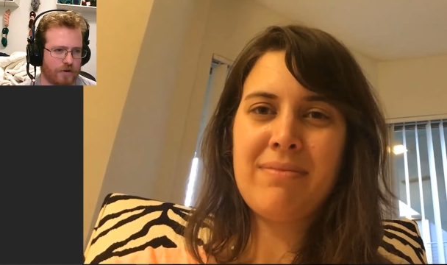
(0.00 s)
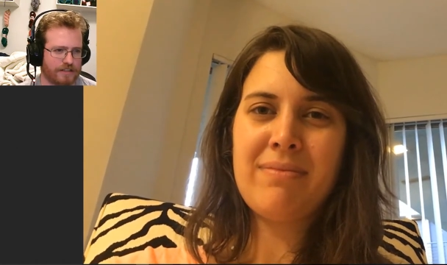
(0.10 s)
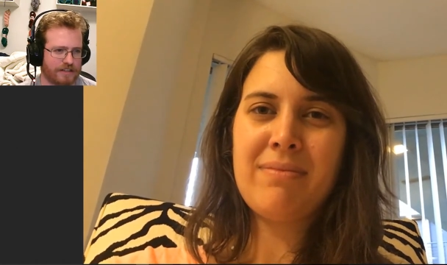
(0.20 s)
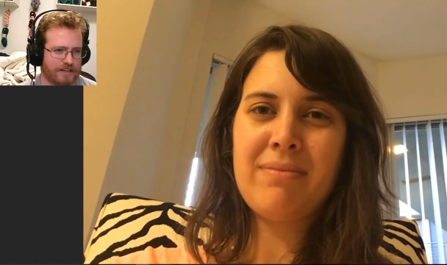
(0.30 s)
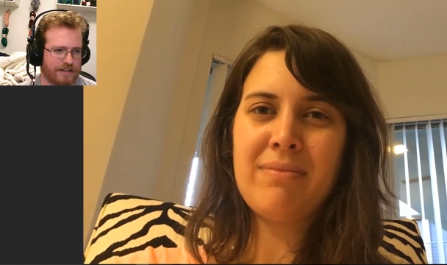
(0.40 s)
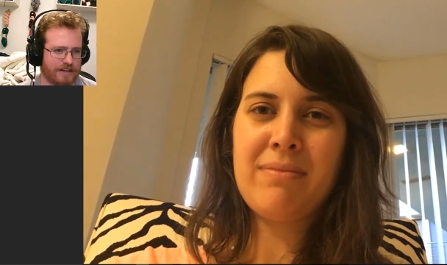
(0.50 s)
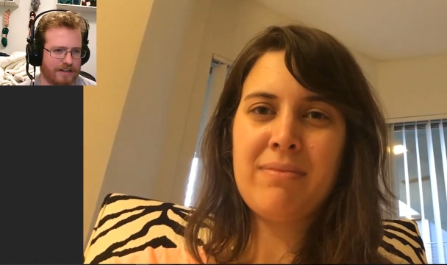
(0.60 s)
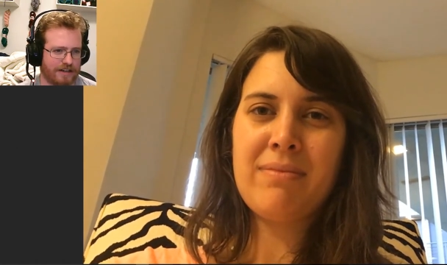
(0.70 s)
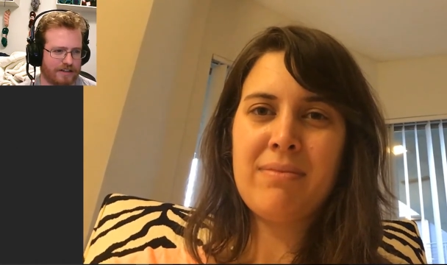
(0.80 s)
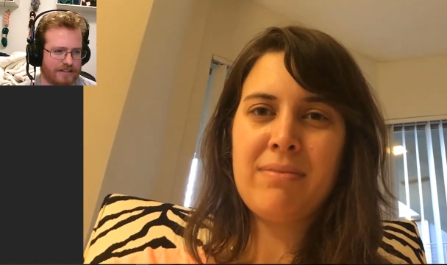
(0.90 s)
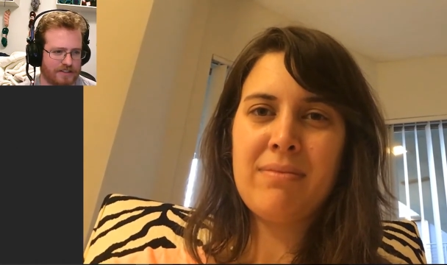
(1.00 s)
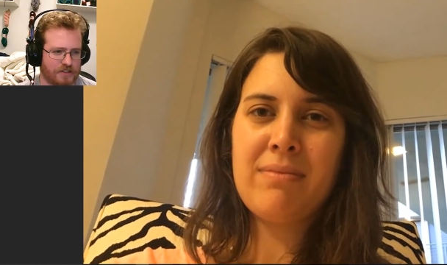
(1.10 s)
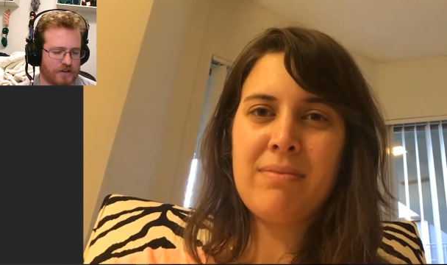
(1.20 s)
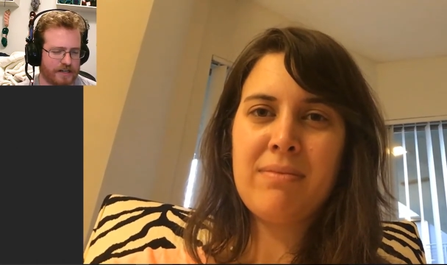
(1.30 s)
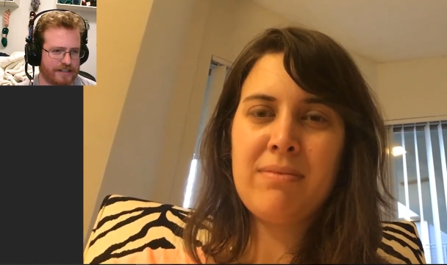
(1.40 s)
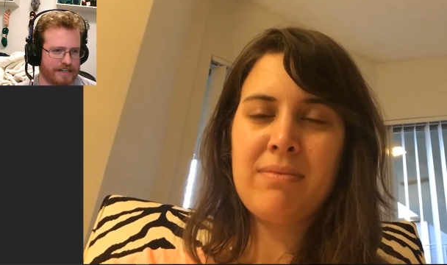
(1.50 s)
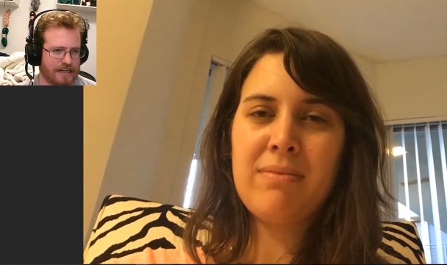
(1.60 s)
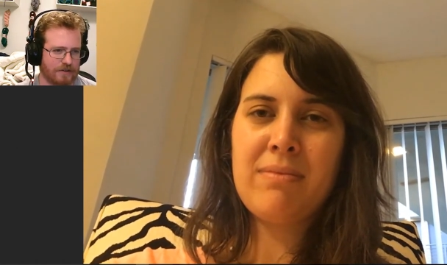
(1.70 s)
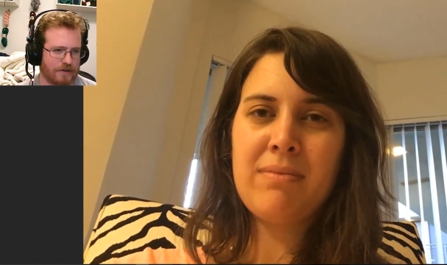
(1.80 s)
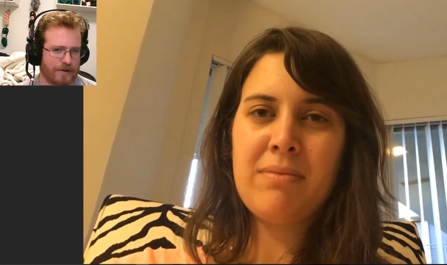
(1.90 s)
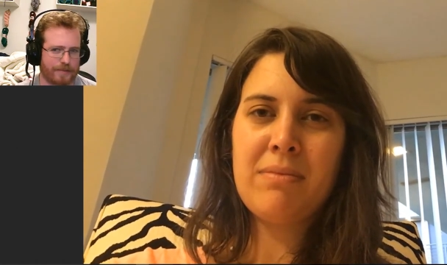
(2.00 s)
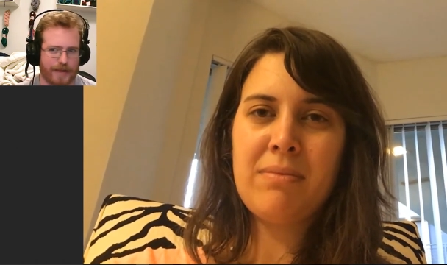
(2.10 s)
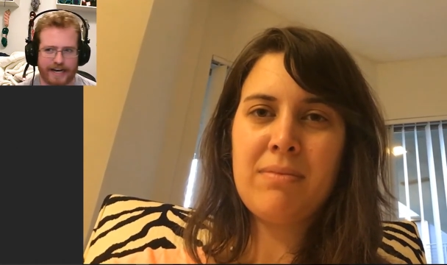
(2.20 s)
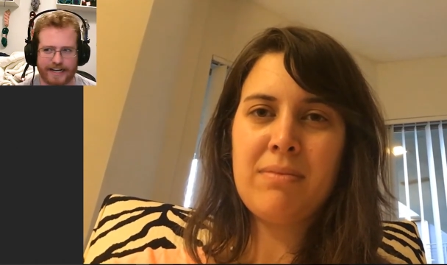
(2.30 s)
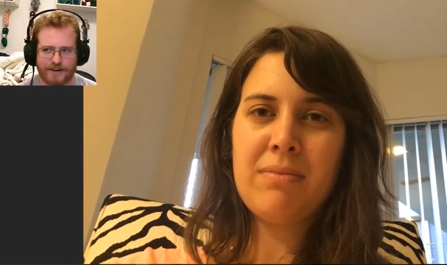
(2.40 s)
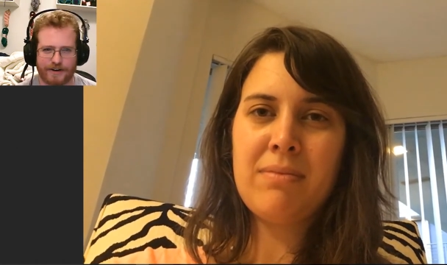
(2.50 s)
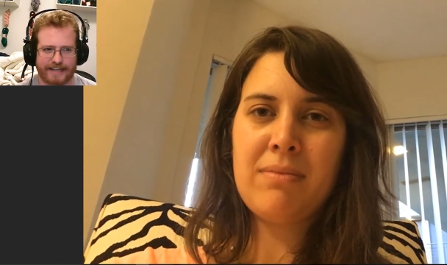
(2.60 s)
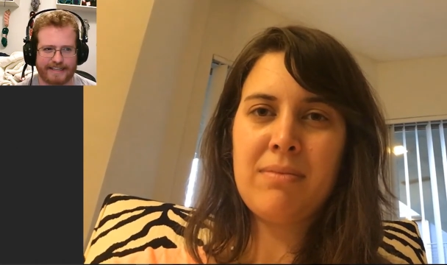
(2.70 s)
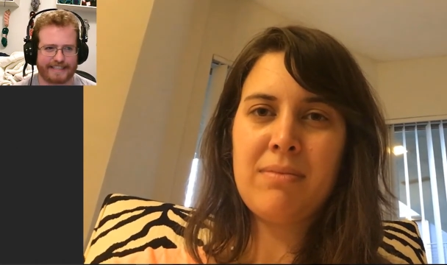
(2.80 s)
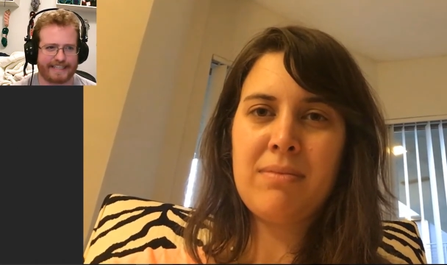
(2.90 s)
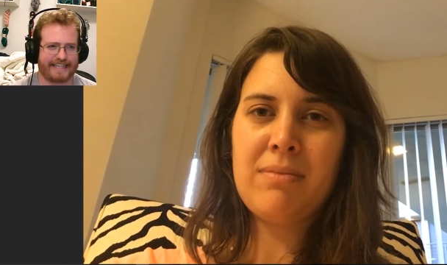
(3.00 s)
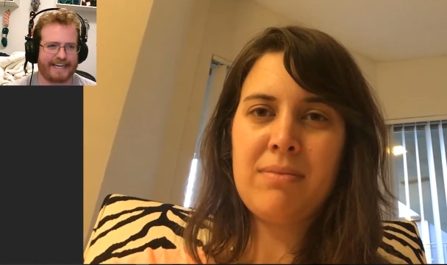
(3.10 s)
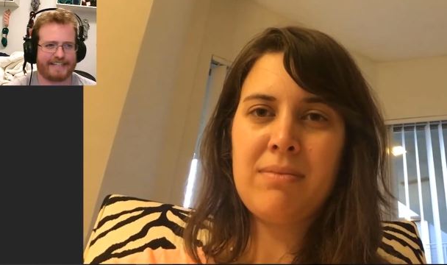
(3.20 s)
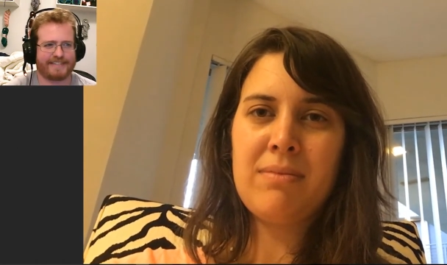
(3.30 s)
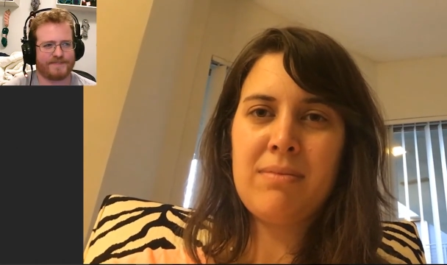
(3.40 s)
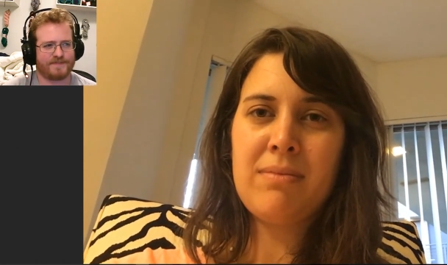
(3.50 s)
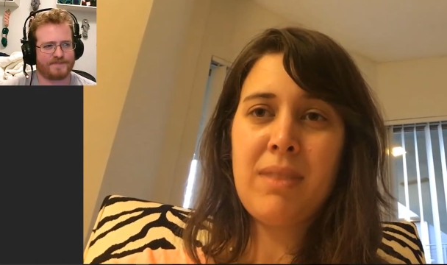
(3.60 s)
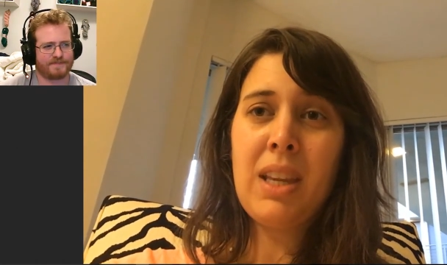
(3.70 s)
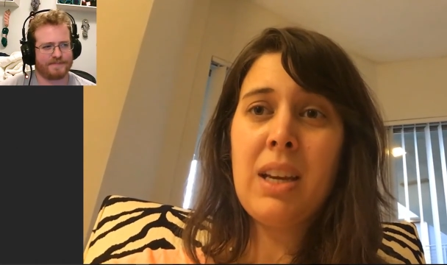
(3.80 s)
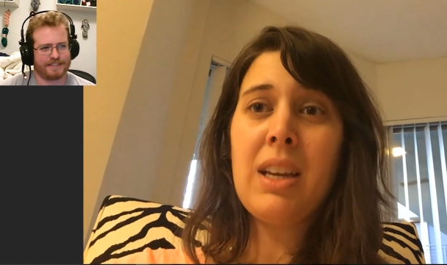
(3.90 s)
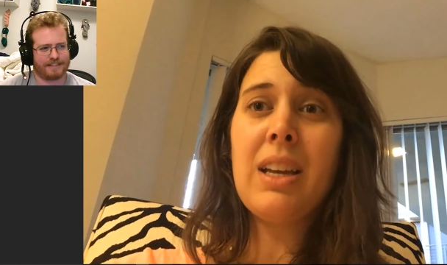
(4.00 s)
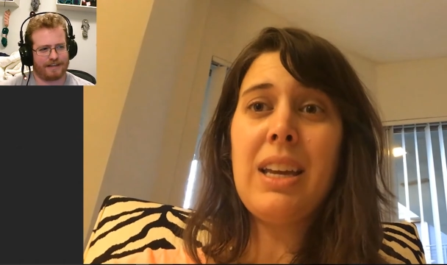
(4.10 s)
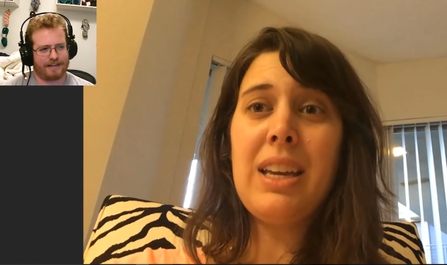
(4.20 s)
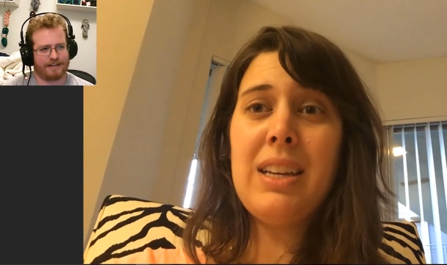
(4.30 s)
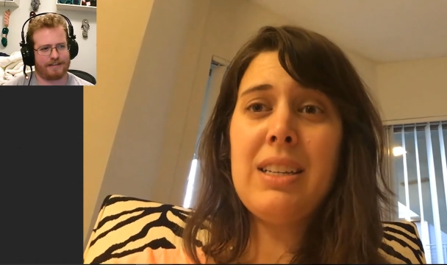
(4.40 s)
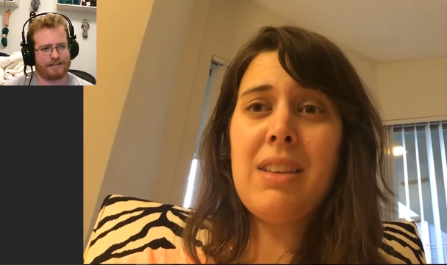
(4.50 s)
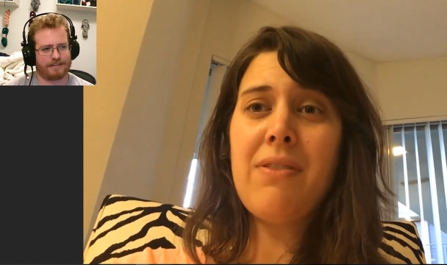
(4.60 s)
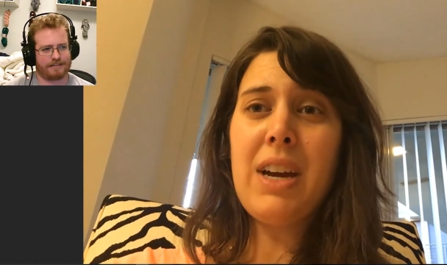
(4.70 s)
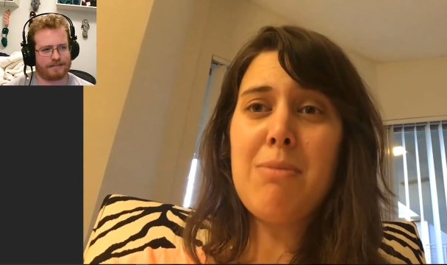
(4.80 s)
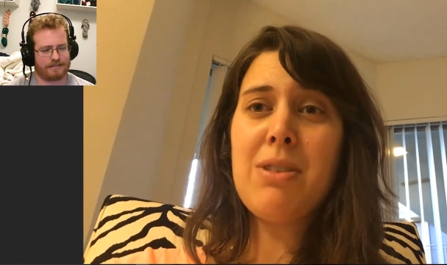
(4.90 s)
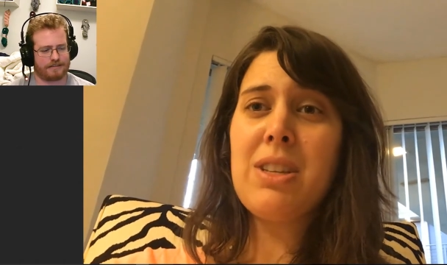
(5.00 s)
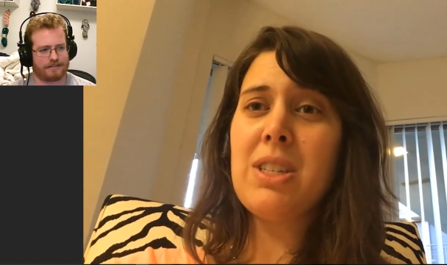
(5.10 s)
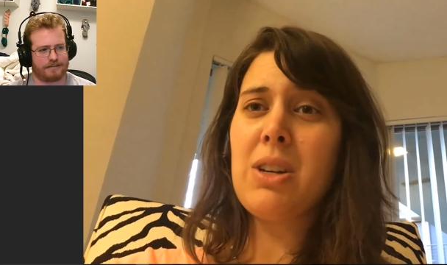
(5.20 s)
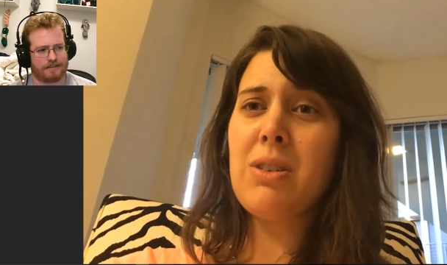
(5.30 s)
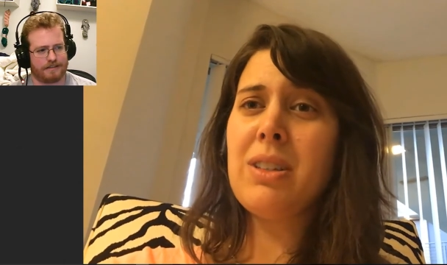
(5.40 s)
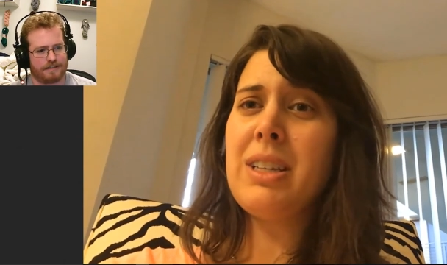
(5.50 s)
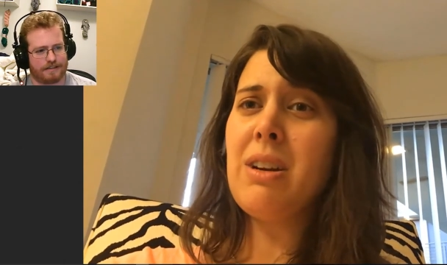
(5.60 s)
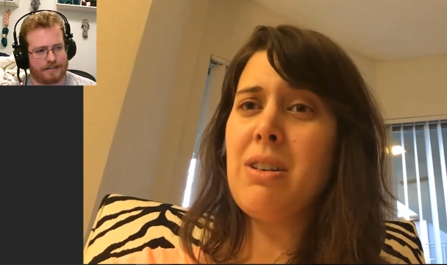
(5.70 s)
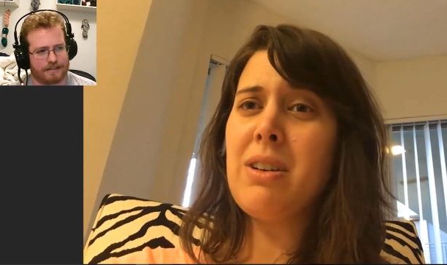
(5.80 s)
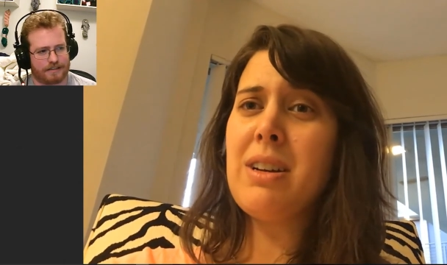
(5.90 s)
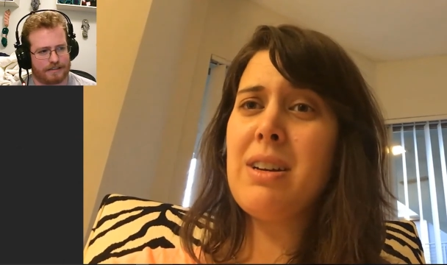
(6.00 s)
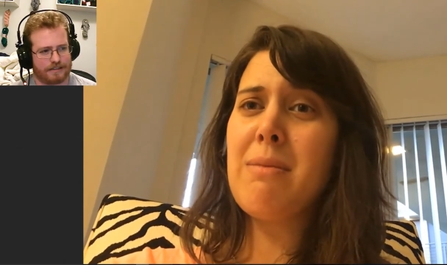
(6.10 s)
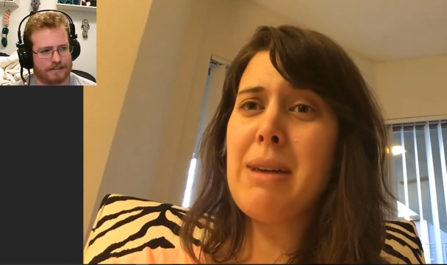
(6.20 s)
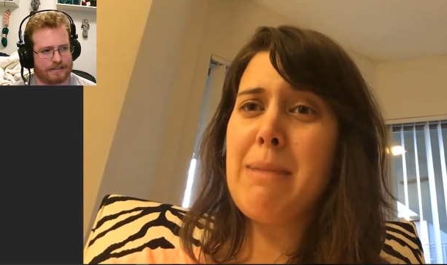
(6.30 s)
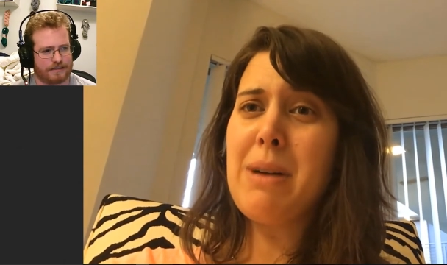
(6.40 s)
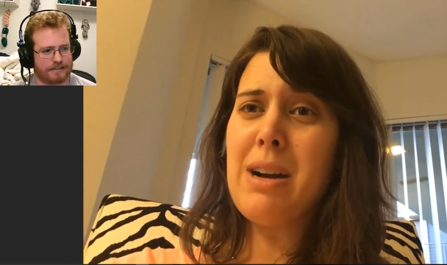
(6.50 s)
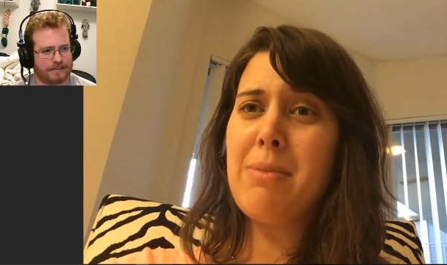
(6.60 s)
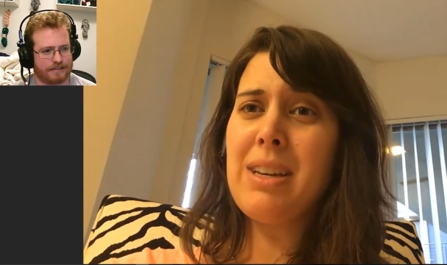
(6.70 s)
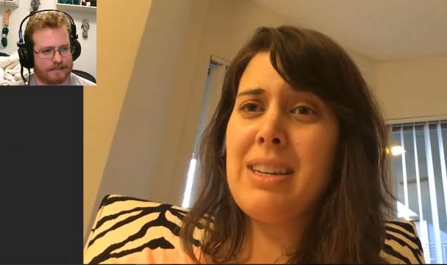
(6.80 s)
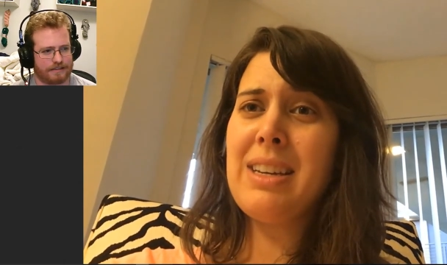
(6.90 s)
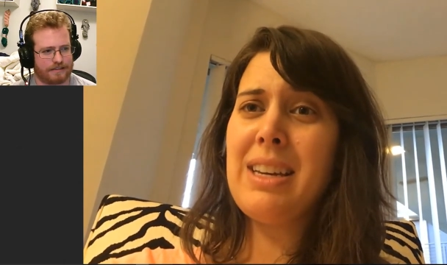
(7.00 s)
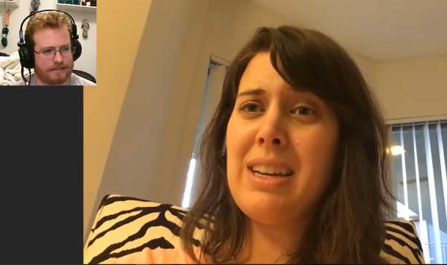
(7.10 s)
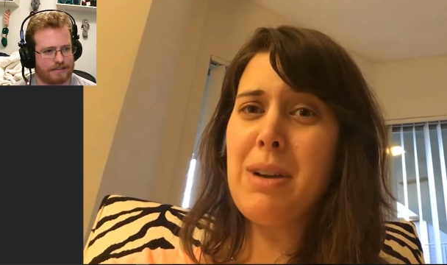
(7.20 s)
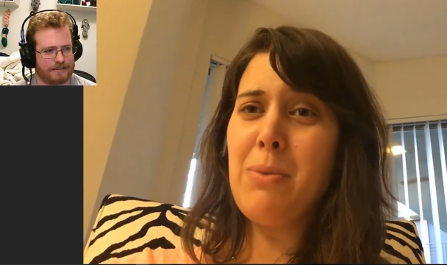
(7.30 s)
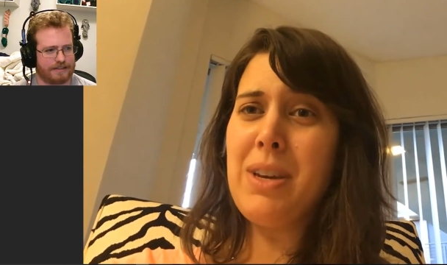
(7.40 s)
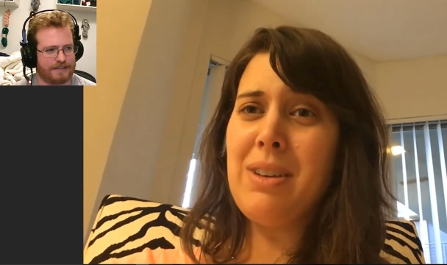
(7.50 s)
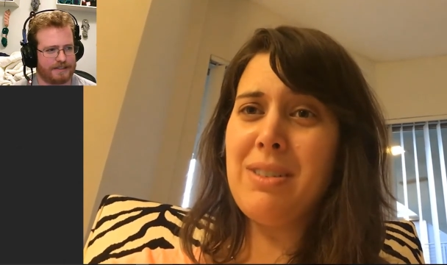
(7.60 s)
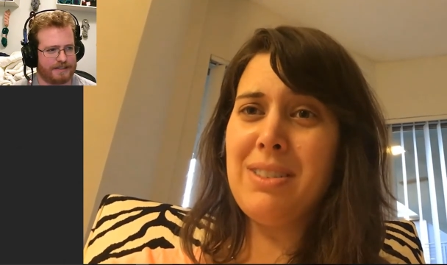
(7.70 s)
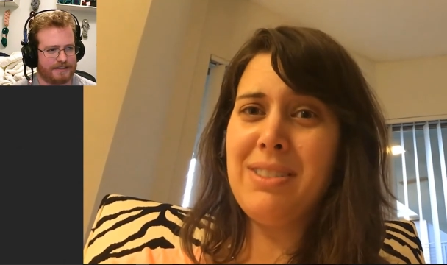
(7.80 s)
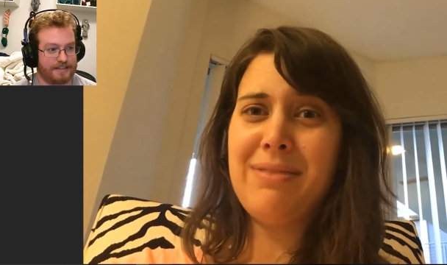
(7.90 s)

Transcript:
Speaker 1: a certain color or batting or anything like that?
Speaker 2: It is the fiber that's currently on my bobbin on my wheel.